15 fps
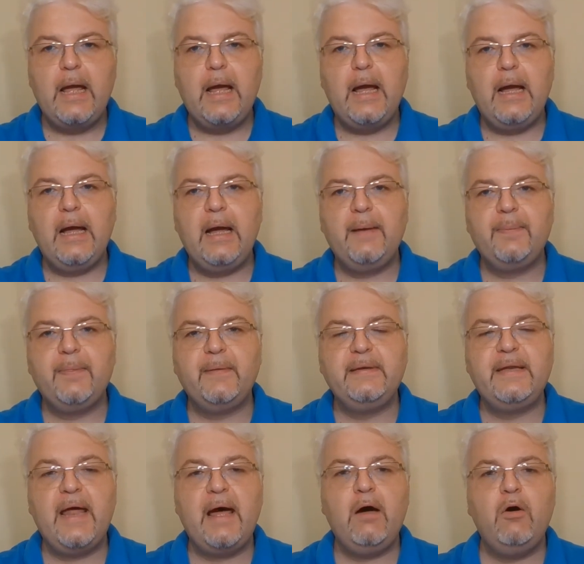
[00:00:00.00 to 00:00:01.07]

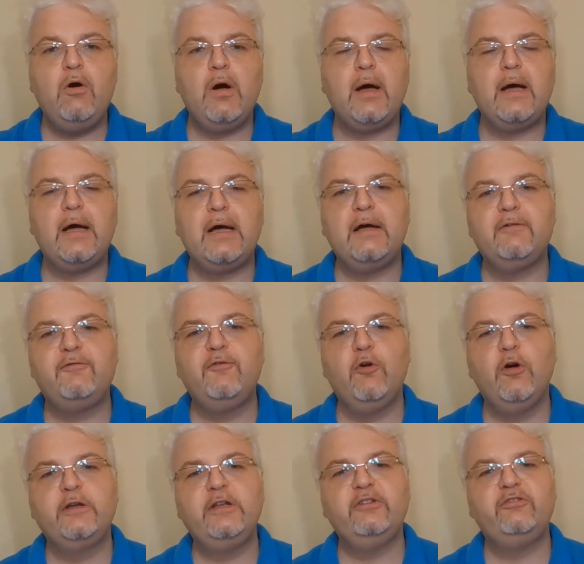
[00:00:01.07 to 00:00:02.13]
Now,
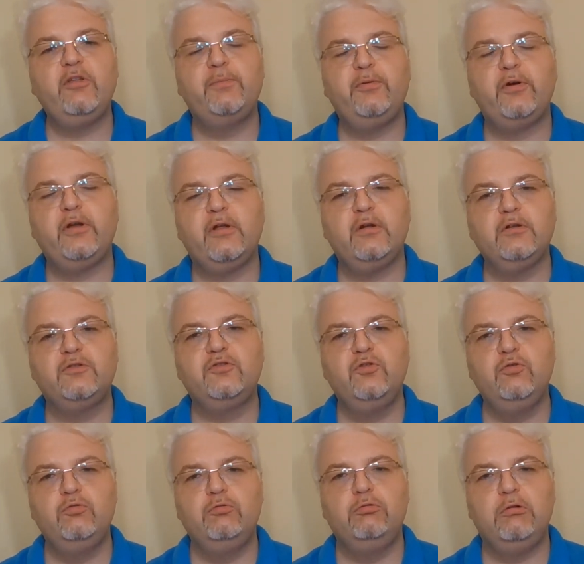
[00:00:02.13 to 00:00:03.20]
for additional protocol
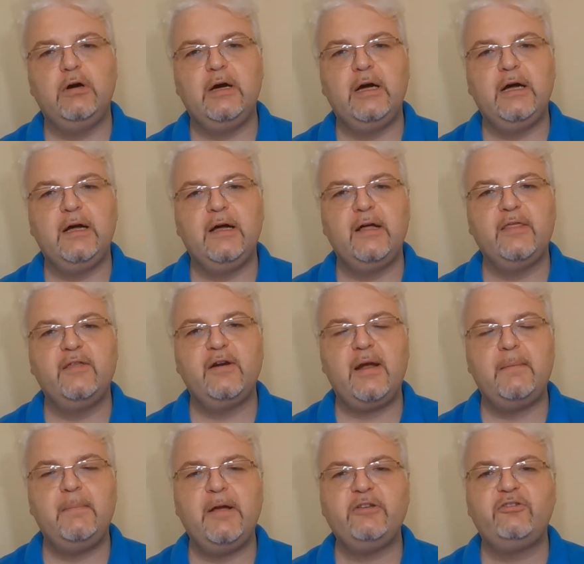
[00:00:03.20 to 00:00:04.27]
2, there
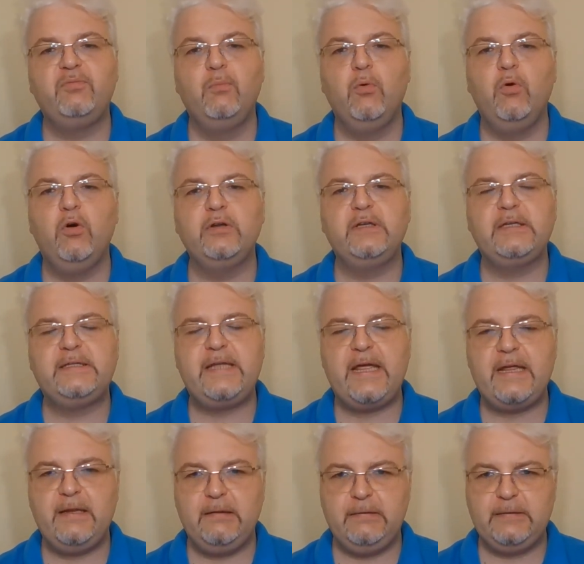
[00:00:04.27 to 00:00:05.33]
are much more
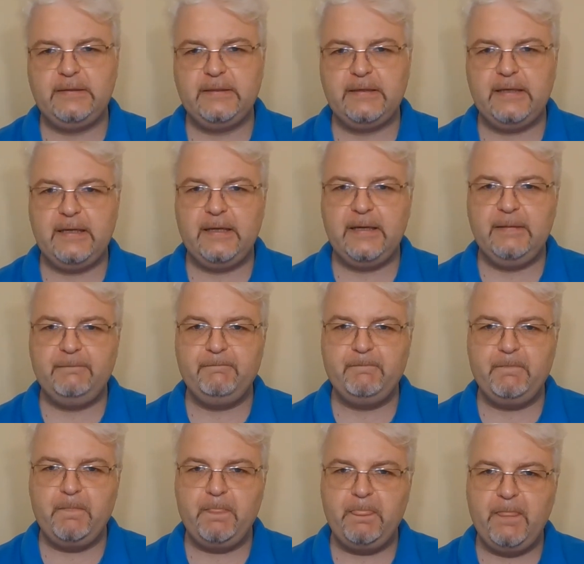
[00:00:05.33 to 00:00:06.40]
detailed
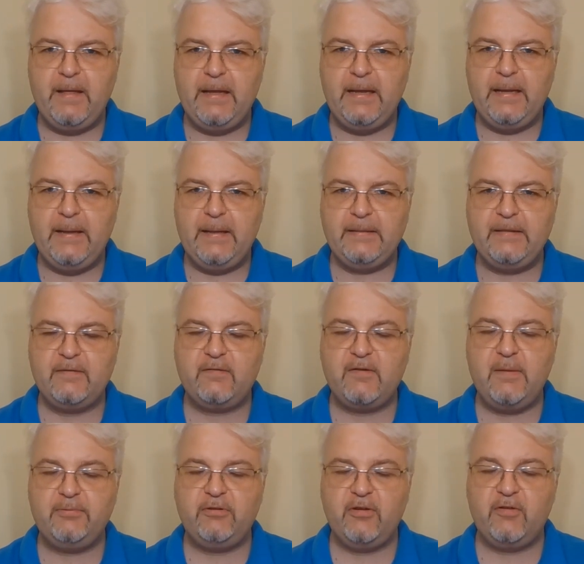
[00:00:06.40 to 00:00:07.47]

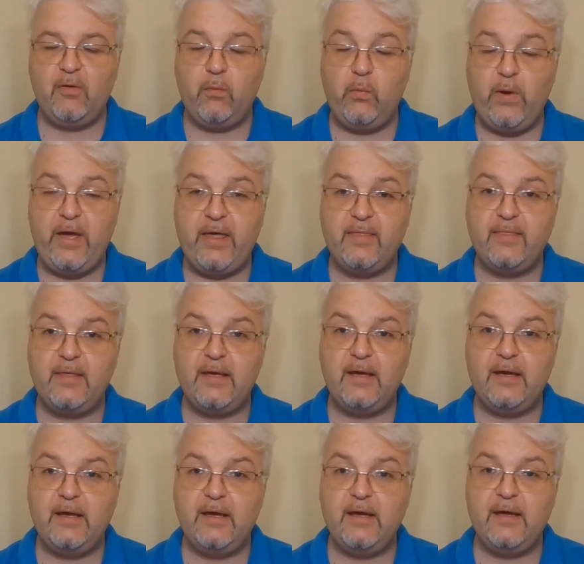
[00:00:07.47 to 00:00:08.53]
descriptions of when
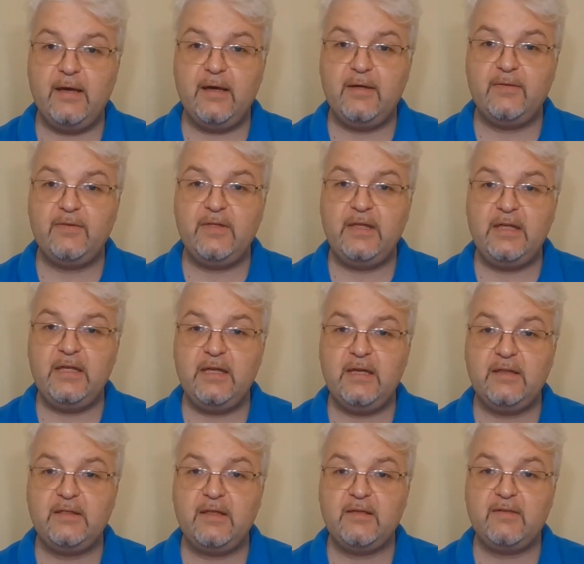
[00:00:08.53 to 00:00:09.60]

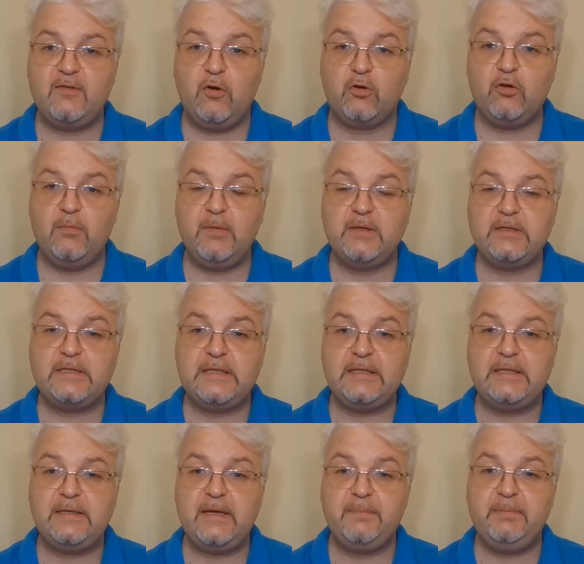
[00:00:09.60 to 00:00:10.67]
this document
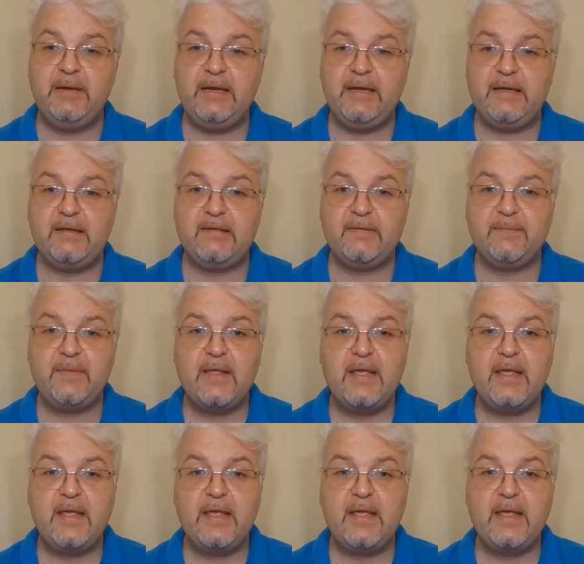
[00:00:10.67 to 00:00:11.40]
applies.